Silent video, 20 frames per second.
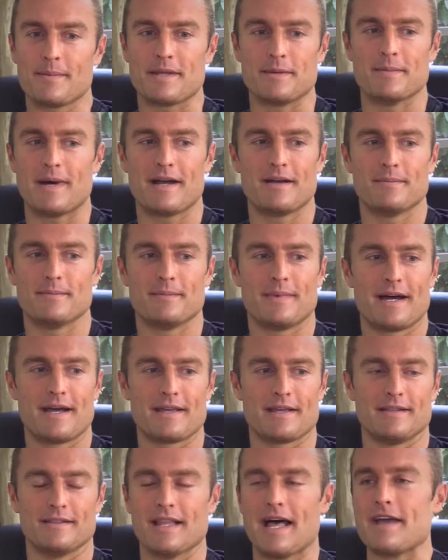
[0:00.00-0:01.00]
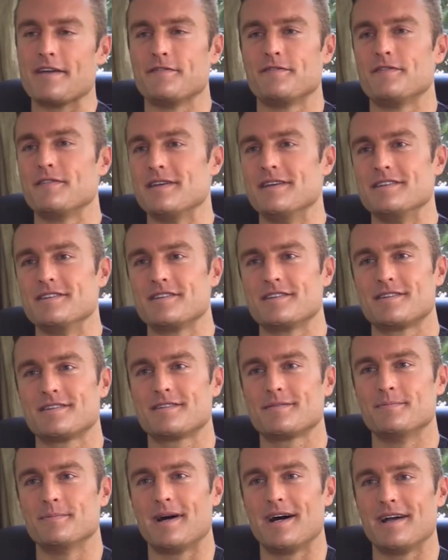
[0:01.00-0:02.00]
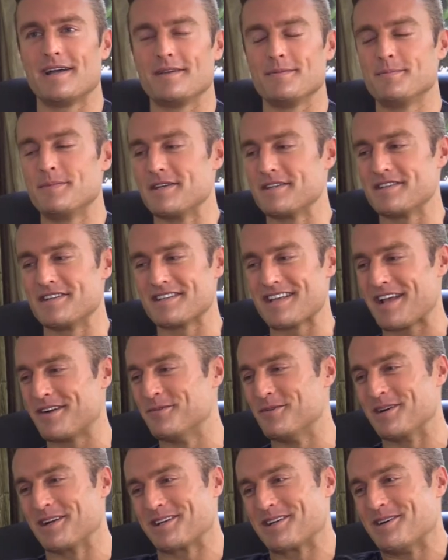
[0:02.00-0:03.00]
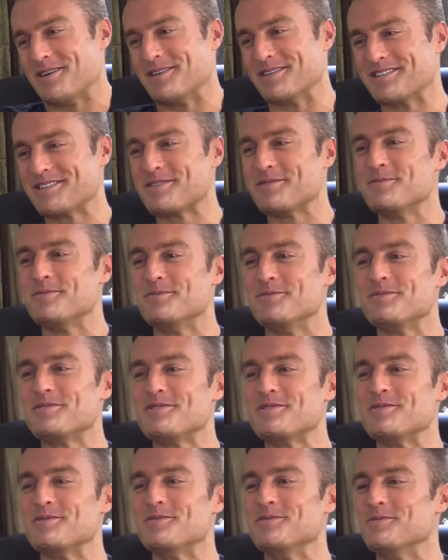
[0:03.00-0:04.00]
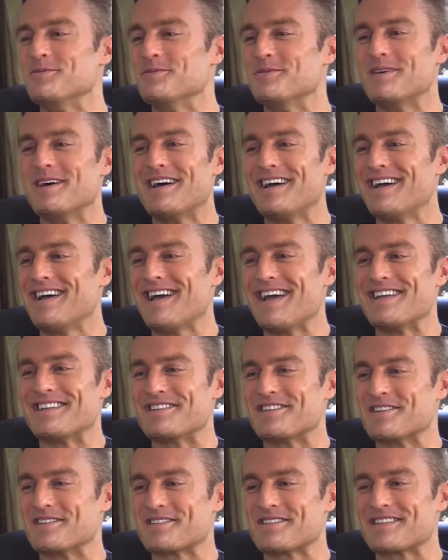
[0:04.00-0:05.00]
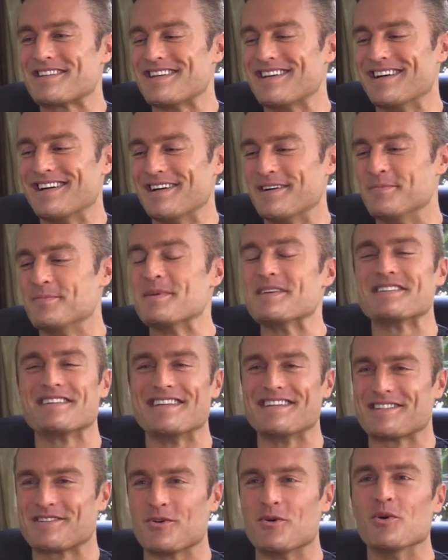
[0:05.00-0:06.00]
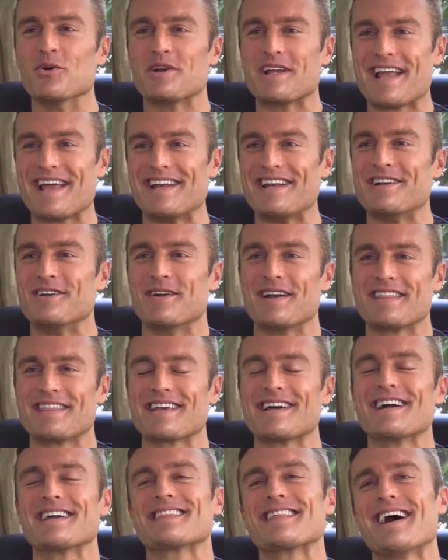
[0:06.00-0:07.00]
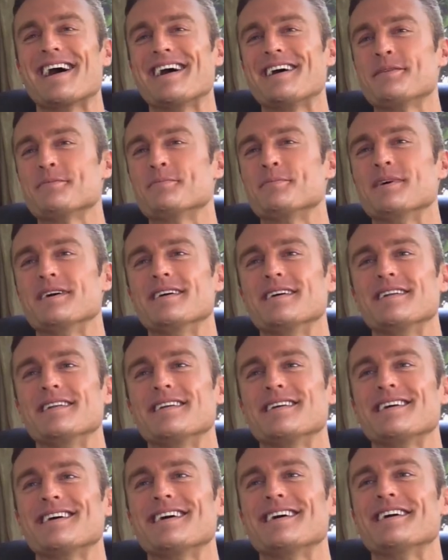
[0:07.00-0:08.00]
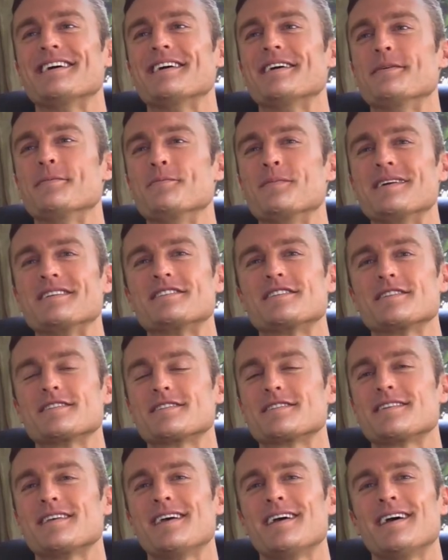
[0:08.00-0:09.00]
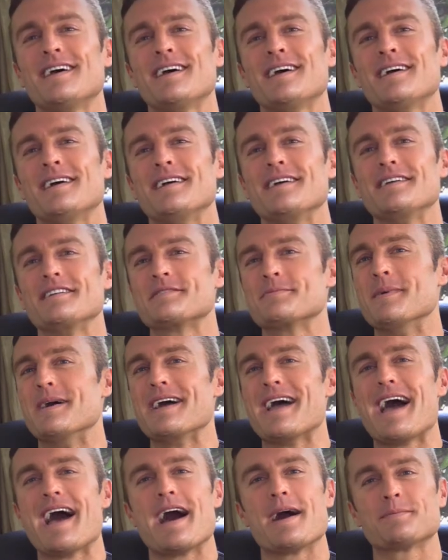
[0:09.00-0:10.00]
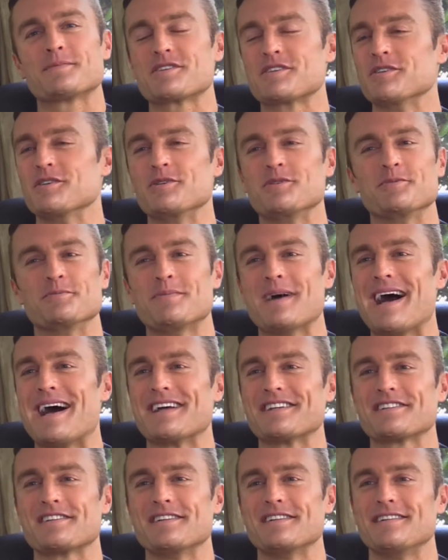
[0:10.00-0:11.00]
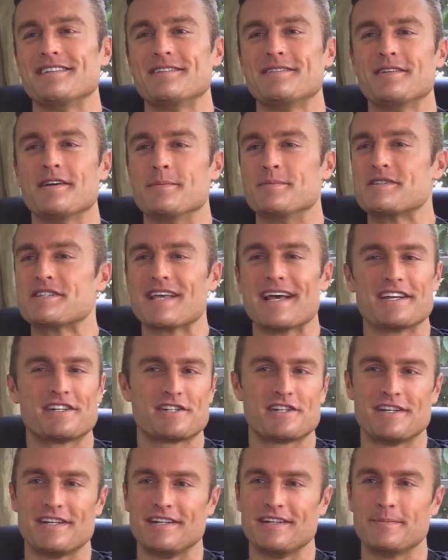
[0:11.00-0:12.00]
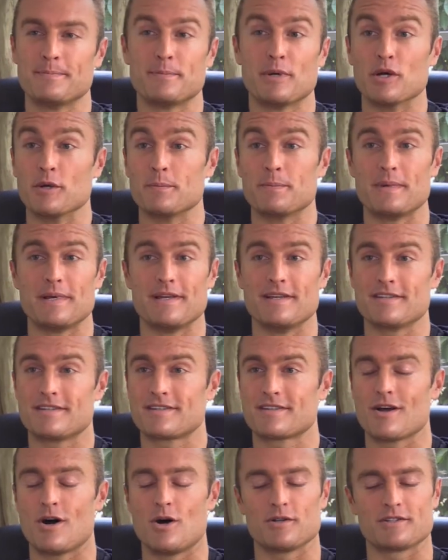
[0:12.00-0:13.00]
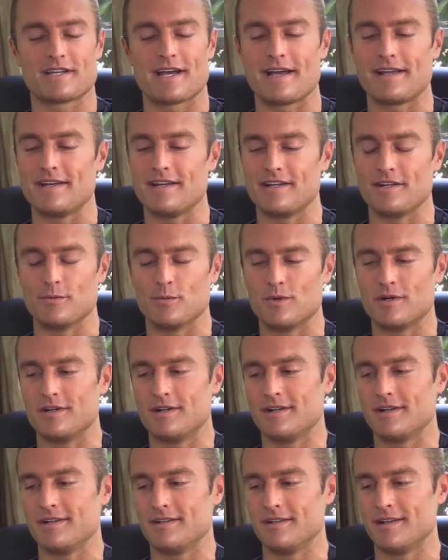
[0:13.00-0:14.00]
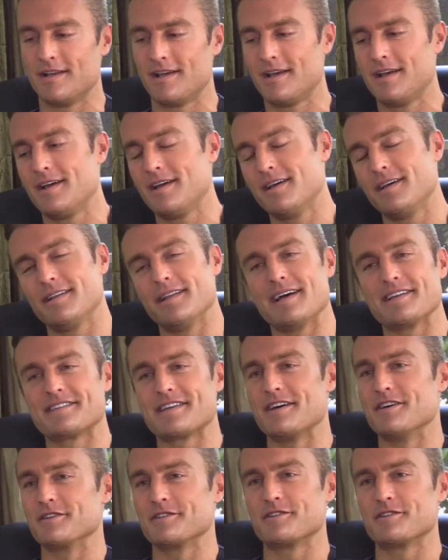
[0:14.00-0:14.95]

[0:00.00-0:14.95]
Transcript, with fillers: mean, my, my life is my business. I don't want to call it too too. It's just uh, business oriented or anything like that, but uh, it's just it's my absolute passion, obsession, purpose, all tied into one, and that's how